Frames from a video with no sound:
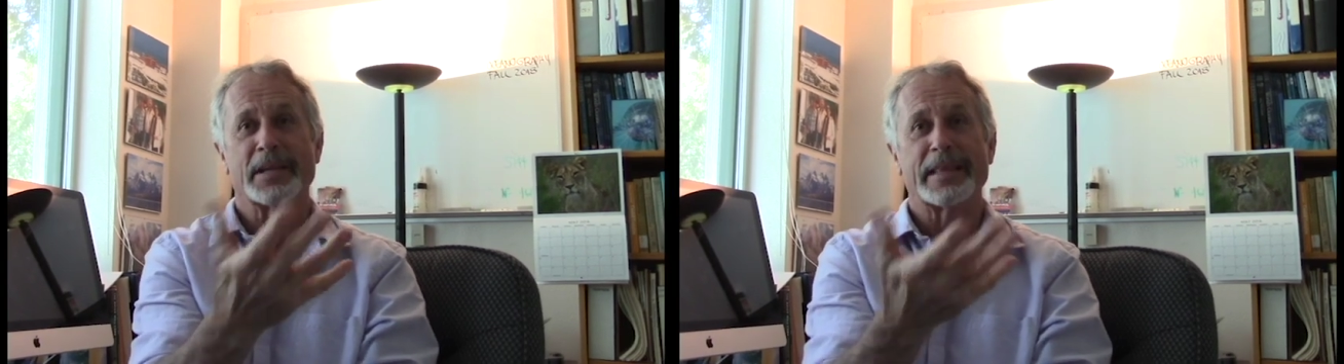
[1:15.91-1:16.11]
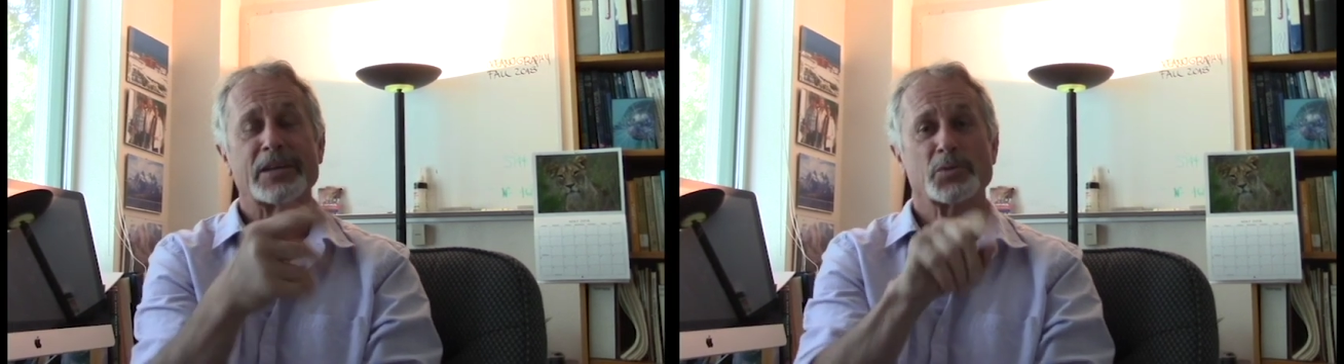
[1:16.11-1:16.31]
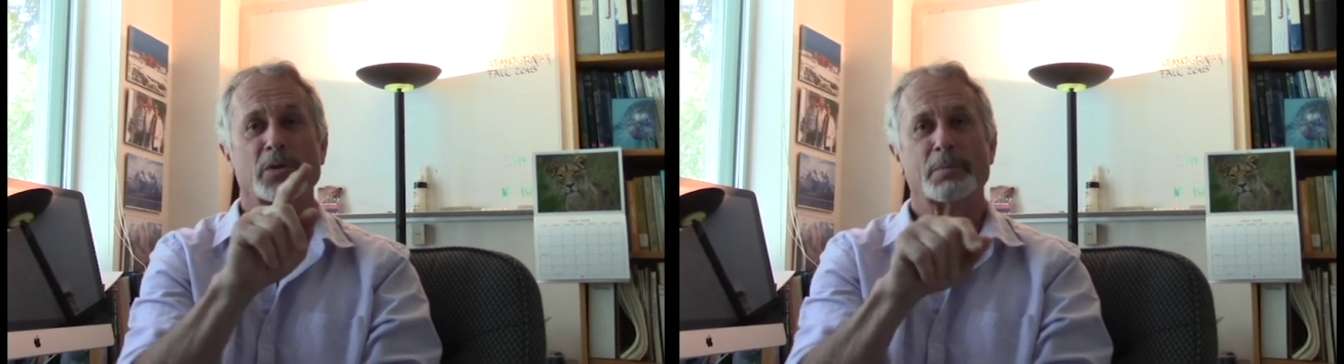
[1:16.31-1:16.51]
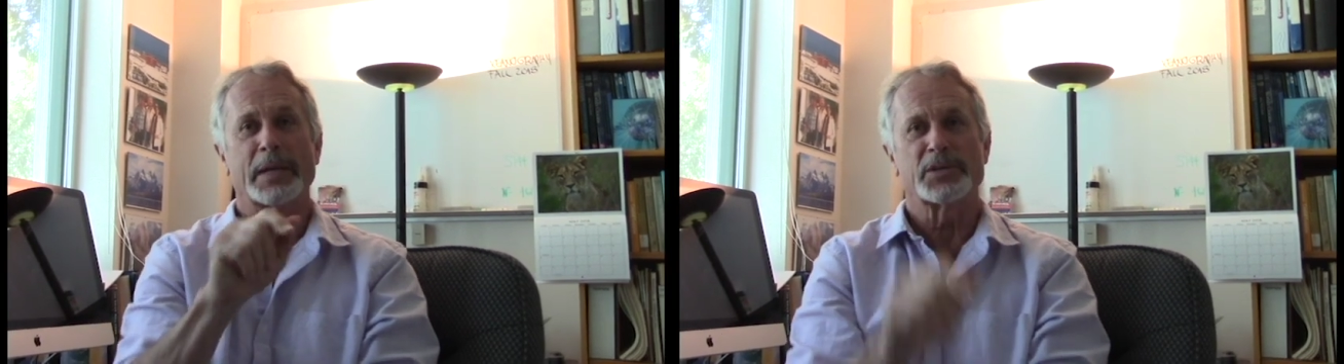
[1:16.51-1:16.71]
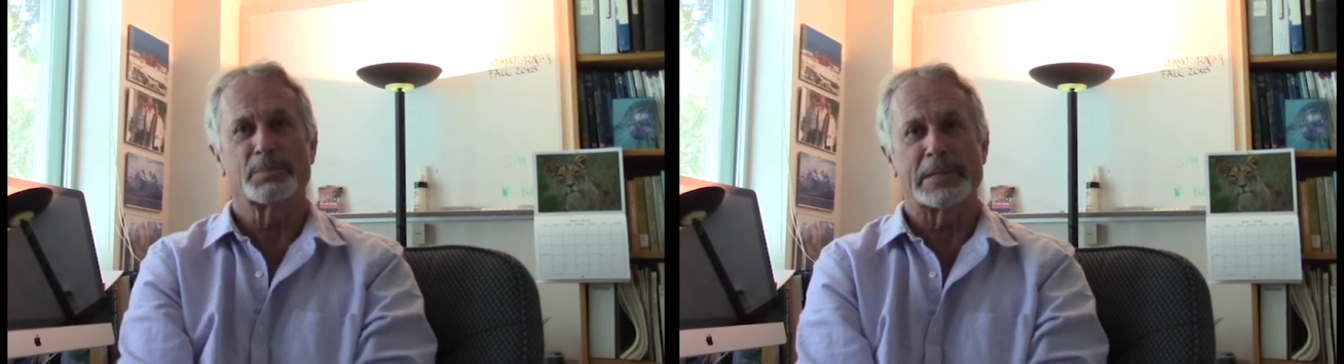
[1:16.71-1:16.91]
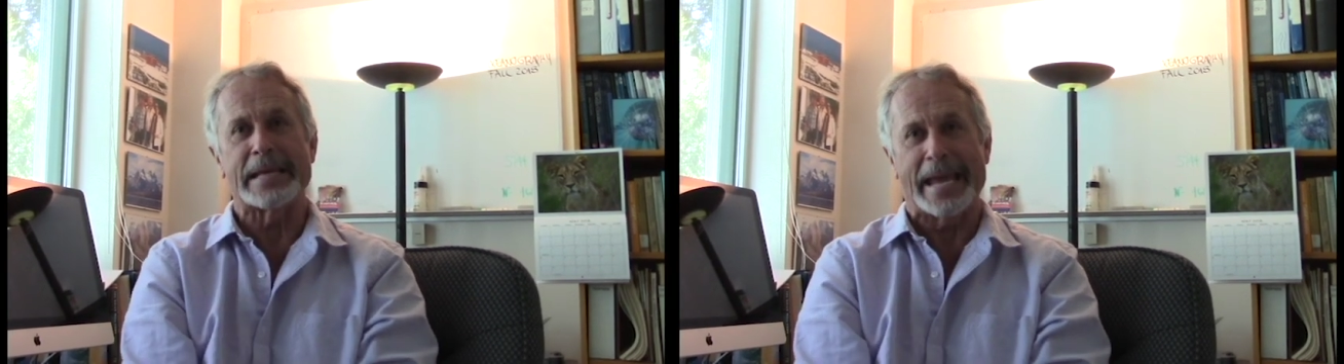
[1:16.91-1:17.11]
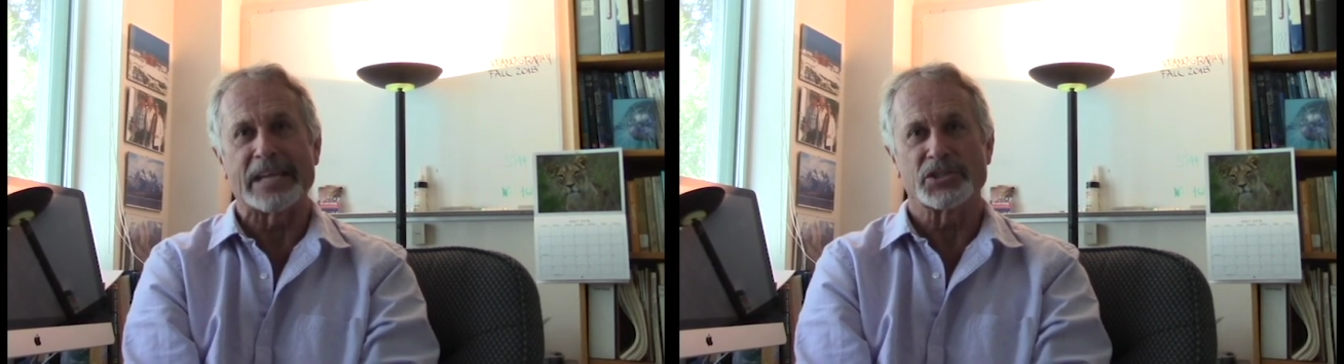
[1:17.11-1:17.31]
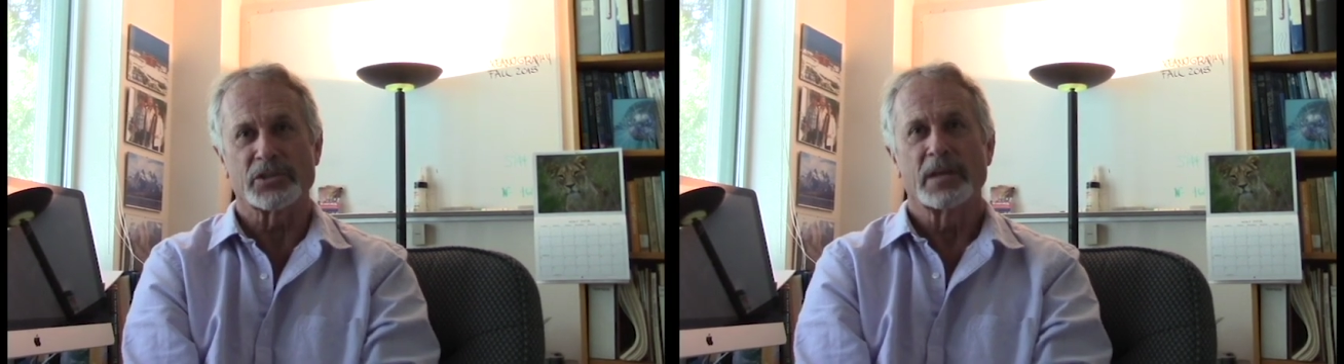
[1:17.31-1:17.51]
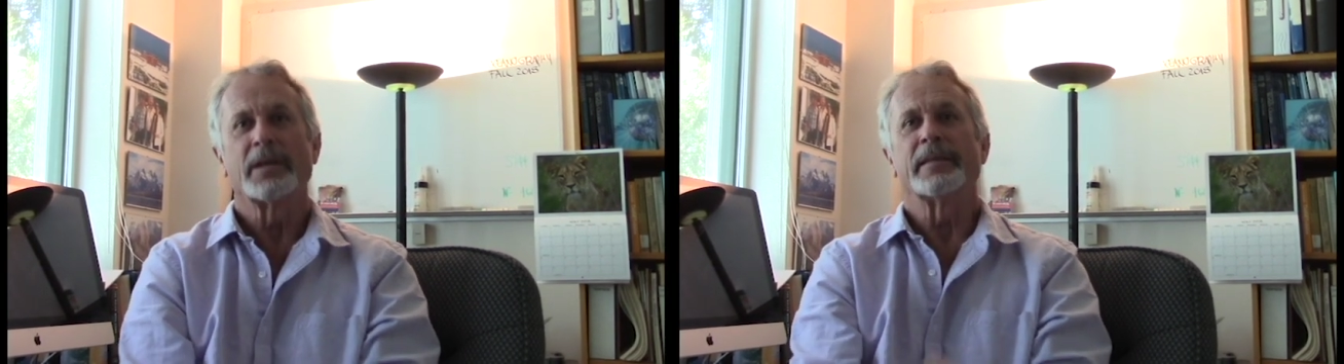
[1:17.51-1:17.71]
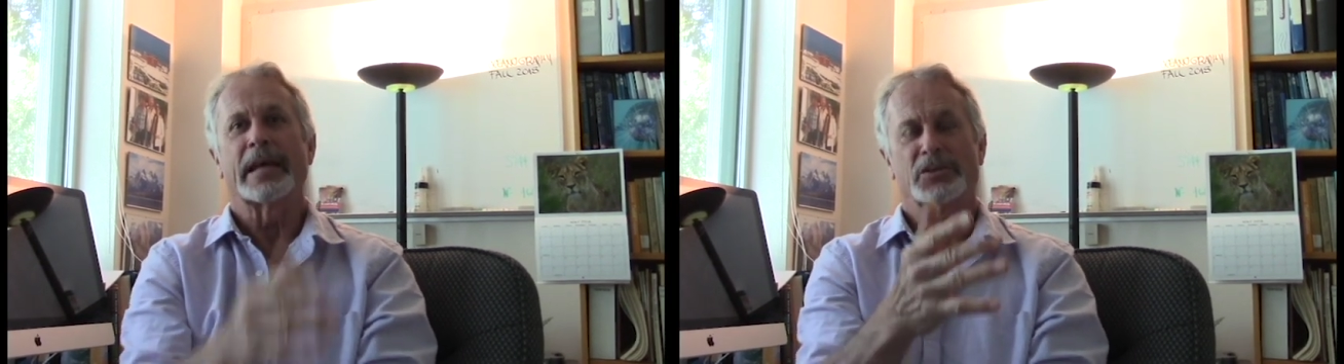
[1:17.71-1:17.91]
and that's what makes pH.
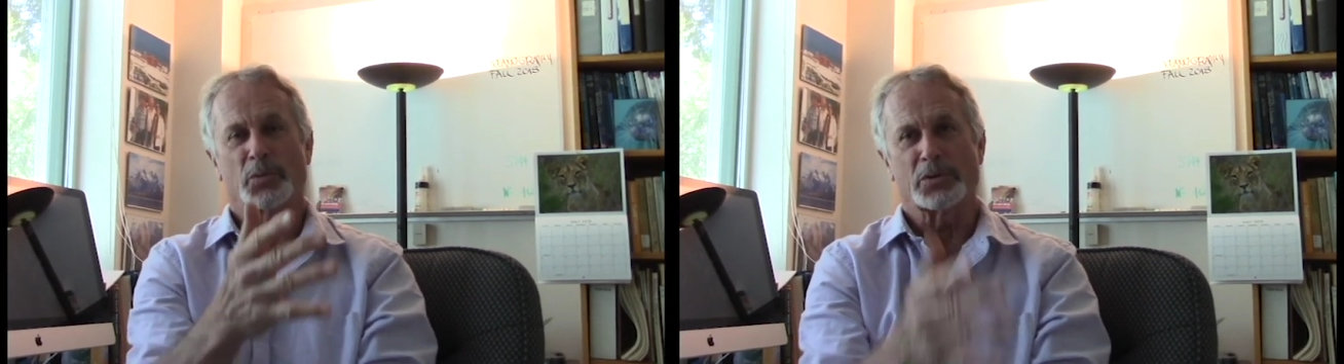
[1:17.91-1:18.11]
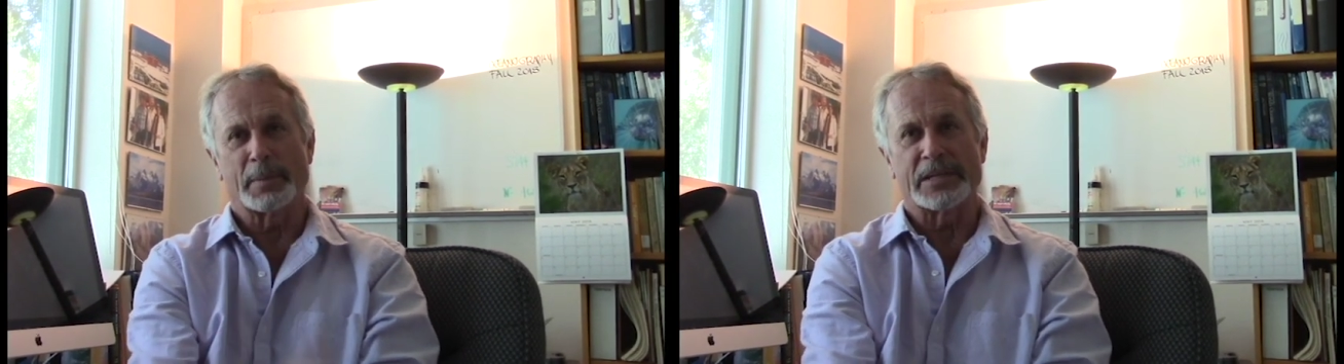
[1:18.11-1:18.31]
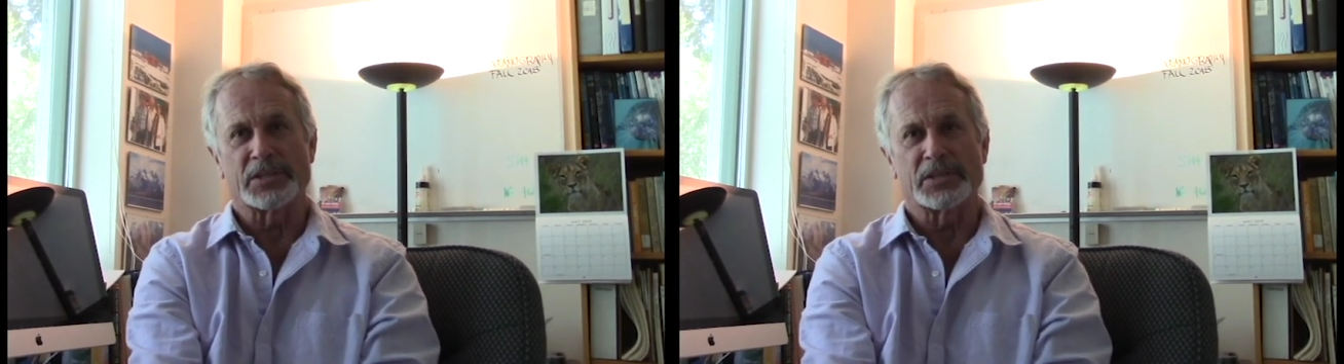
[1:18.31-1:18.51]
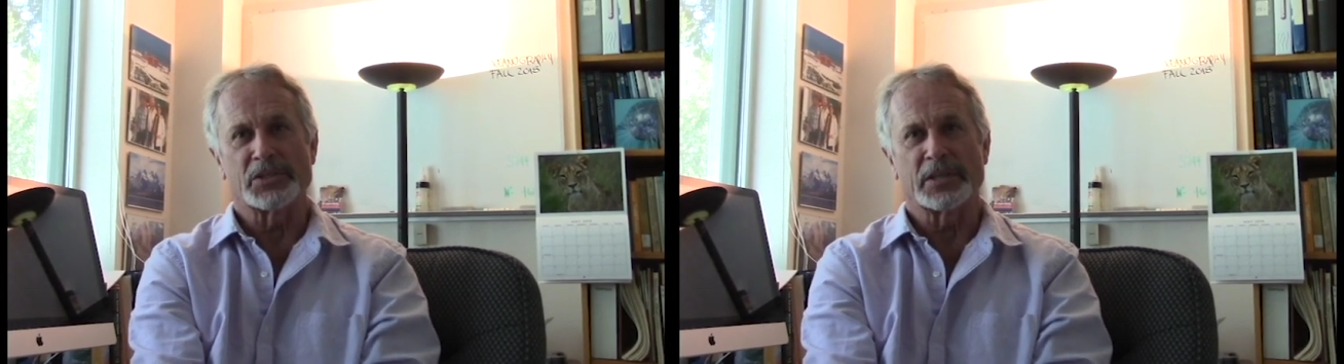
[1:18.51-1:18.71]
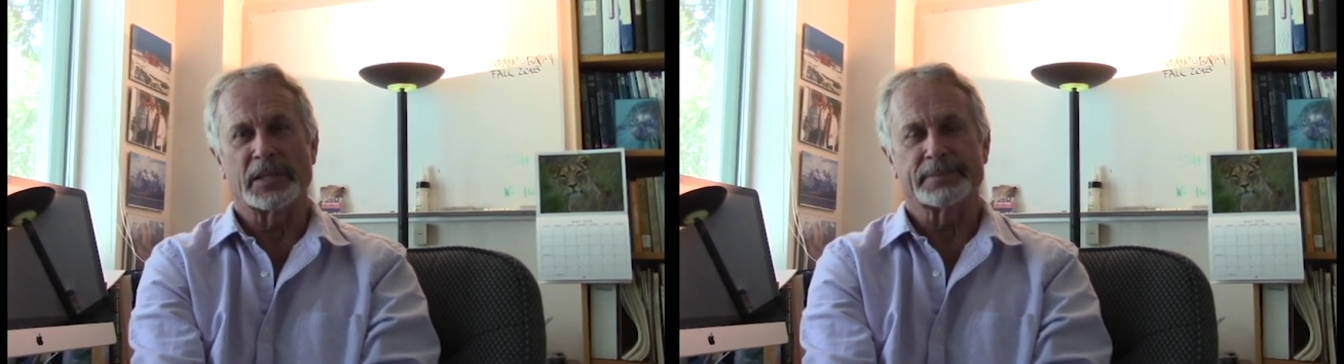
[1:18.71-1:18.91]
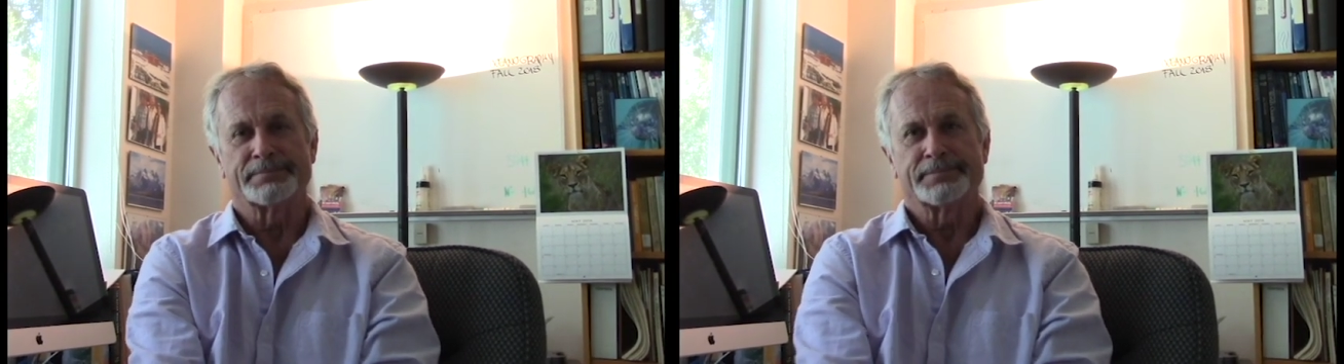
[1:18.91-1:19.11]
That's what makes it acidic.